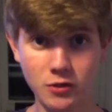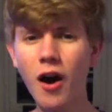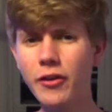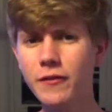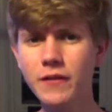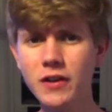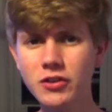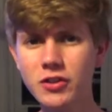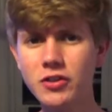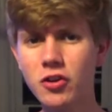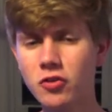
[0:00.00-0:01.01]
Other
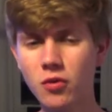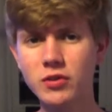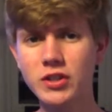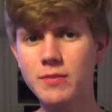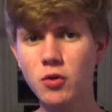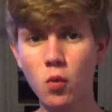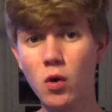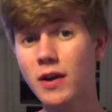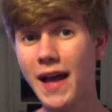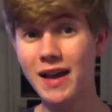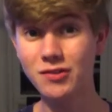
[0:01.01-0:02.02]
finishes don't seem to
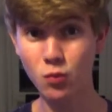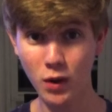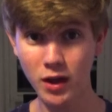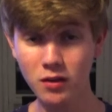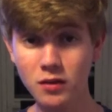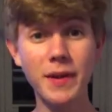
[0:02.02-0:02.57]
work as well.